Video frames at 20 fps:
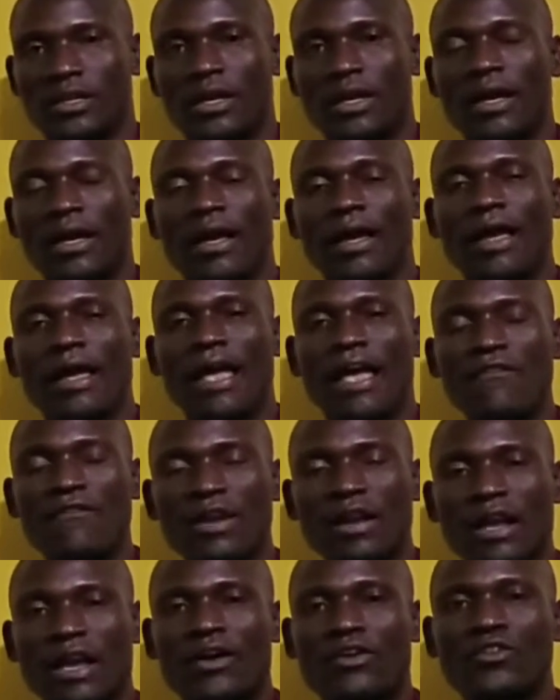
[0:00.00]
Uh, every
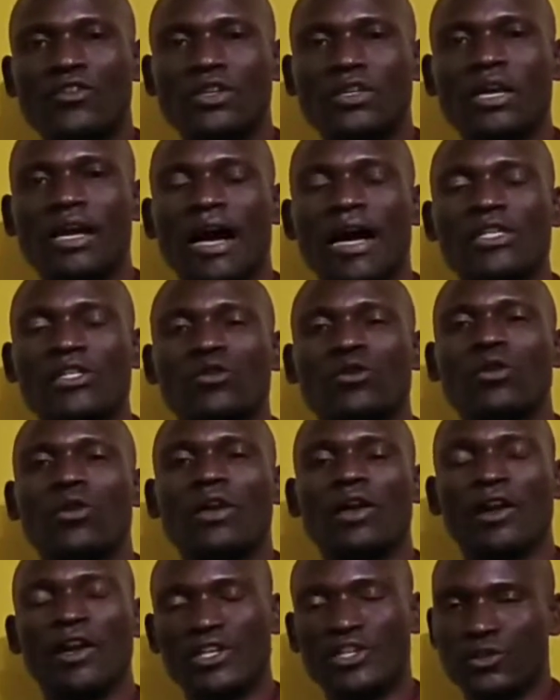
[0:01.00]
country has got
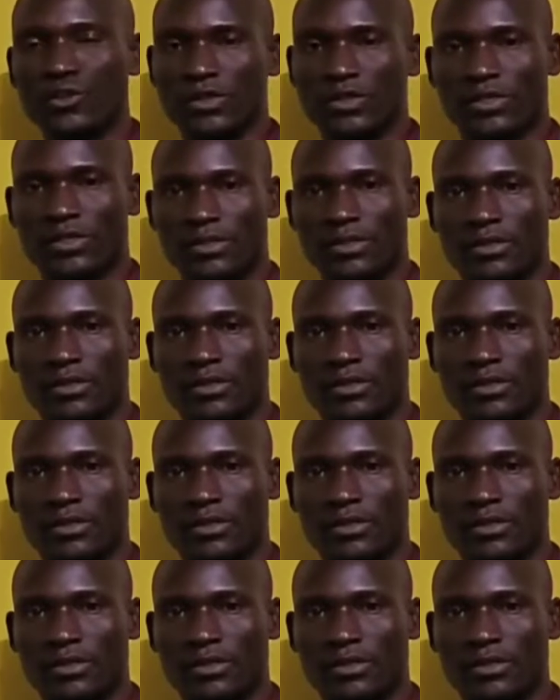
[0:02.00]
regulations.